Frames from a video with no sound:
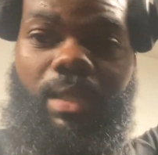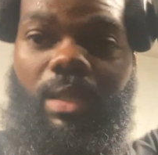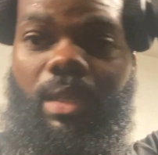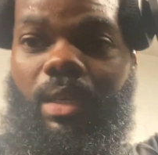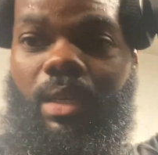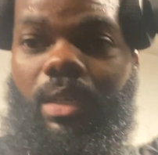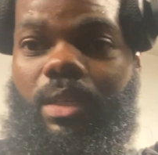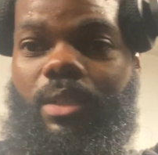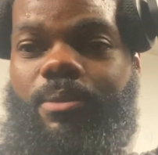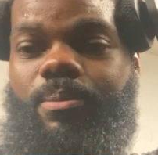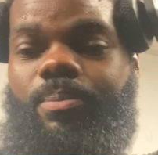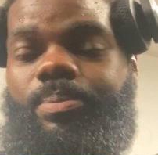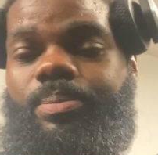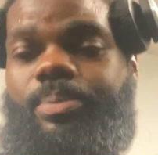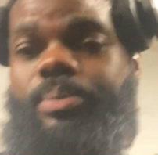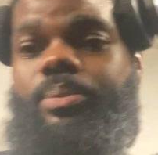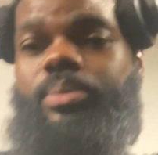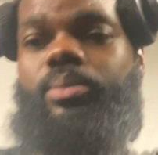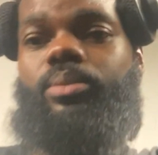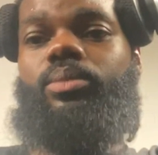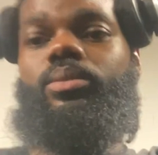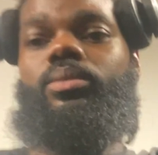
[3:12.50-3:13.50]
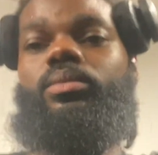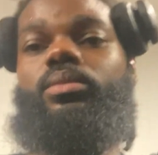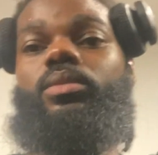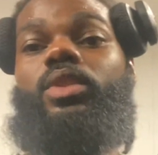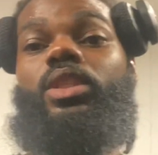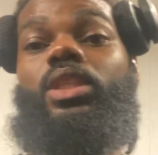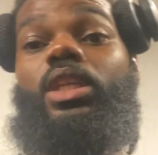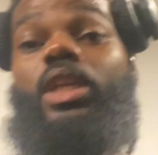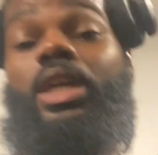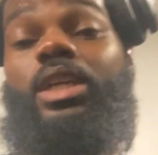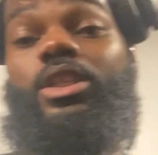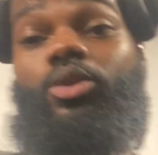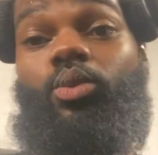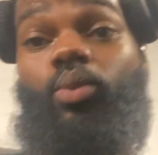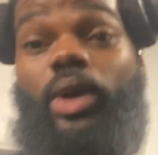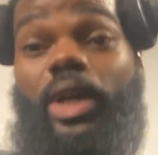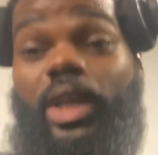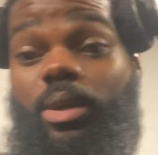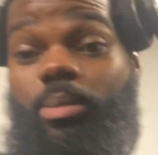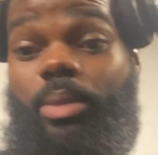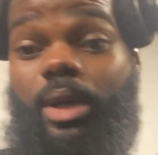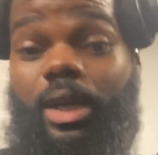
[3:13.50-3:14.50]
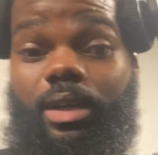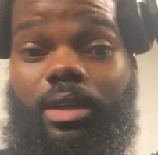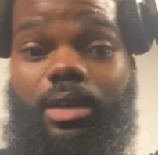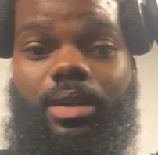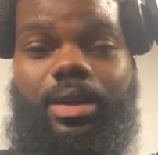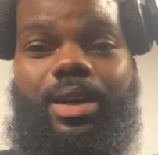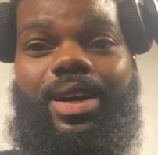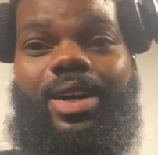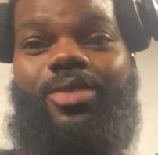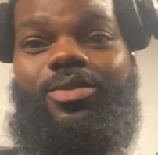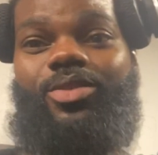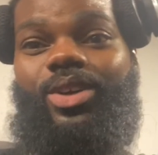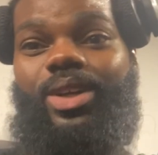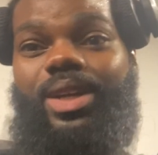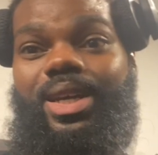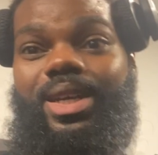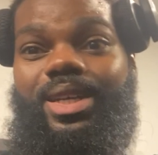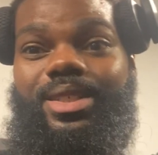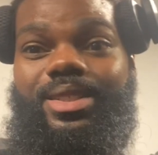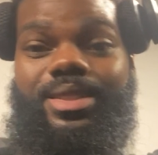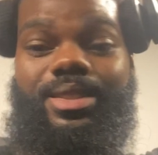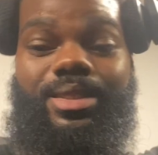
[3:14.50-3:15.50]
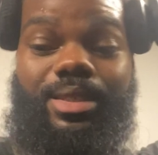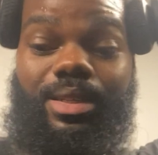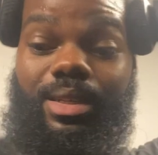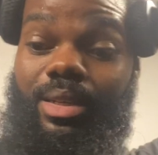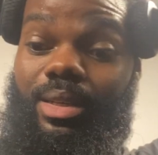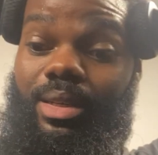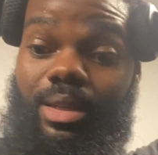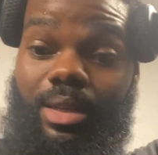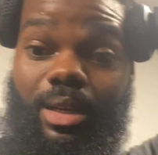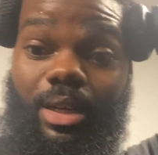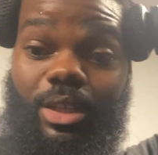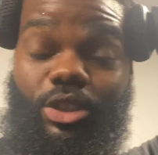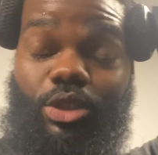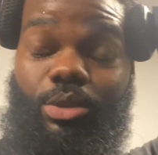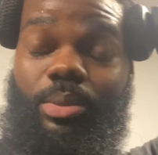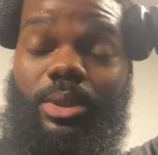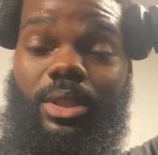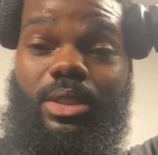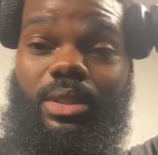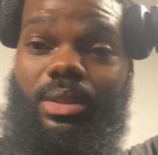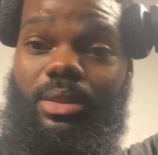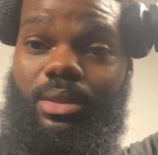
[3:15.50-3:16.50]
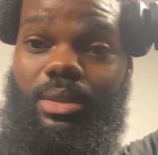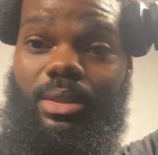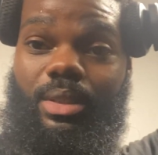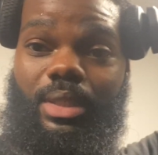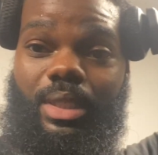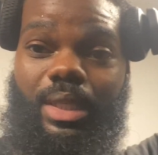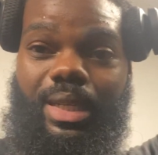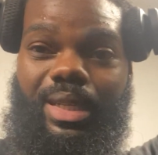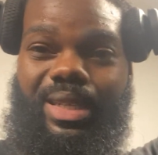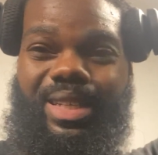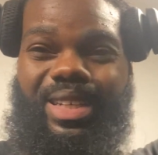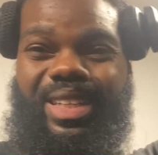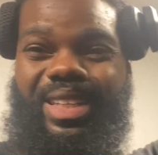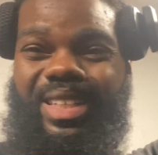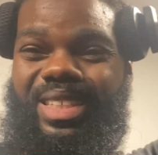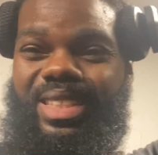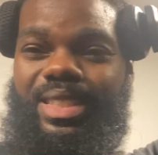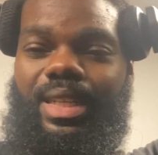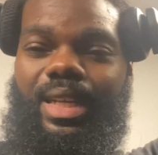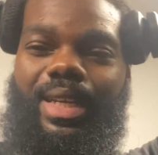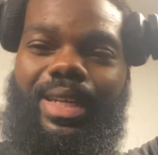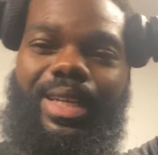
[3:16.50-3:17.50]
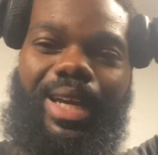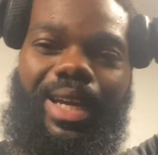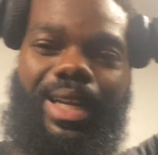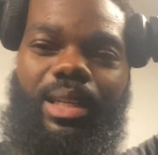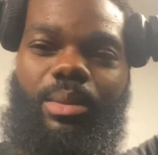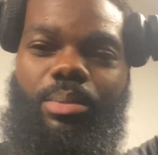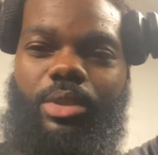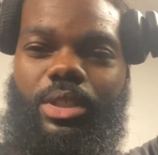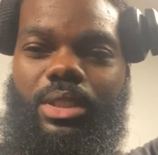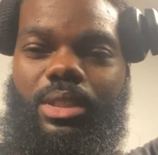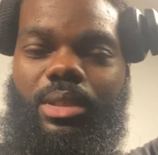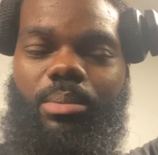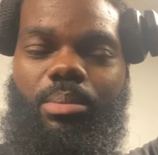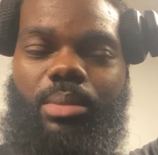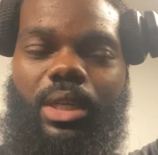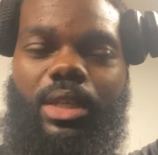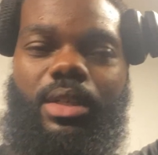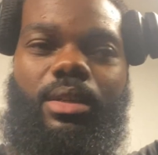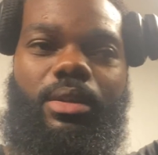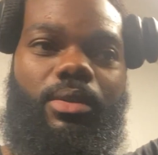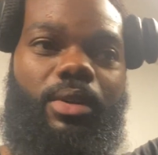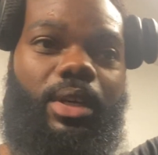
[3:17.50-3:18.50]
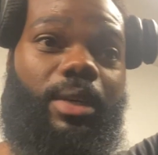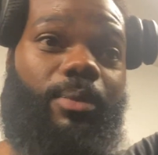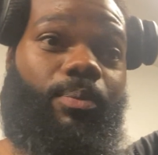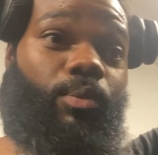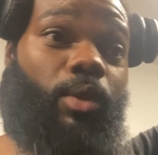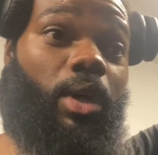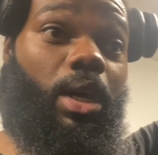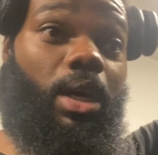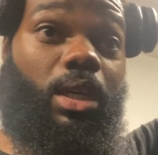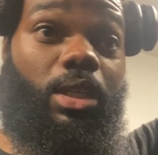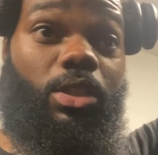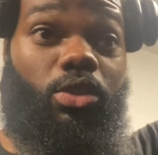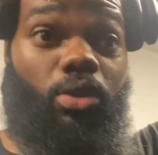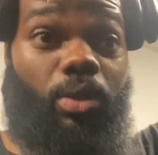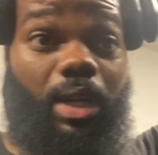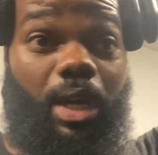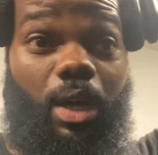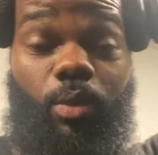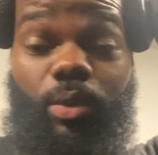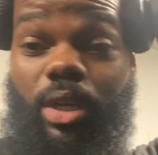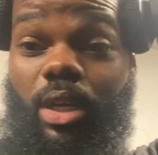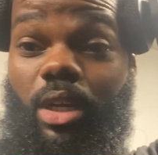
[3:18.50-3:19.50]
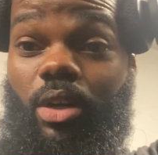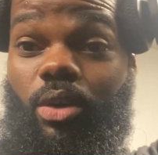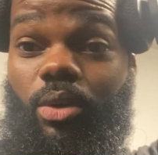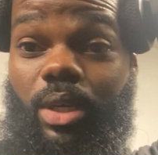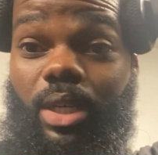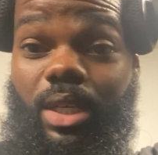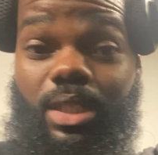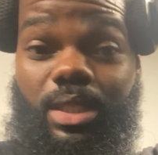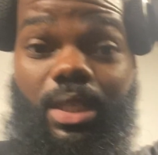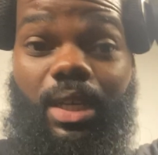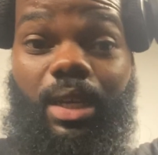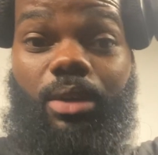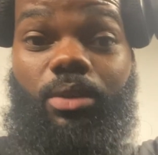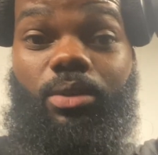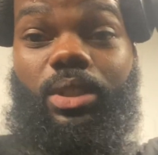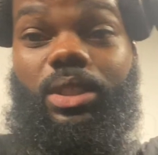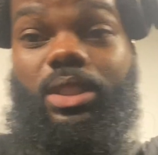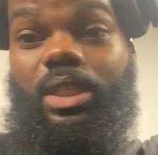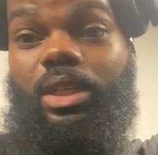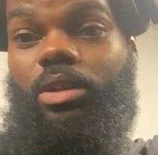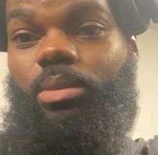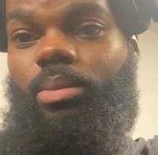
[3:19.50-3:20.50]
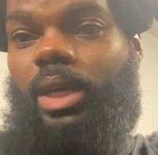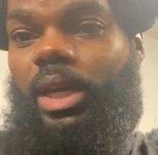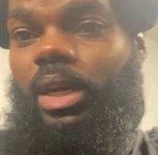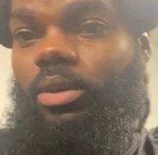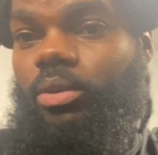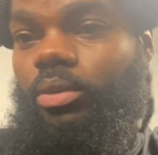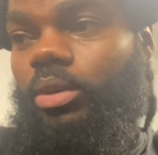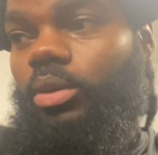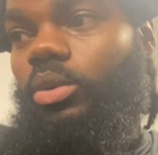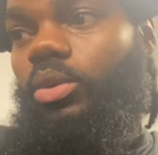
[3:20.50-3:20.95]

done. It's way better. I feel like it's 100%, like at least like 90% better, right? So now we can go ahead and tackle this airbag real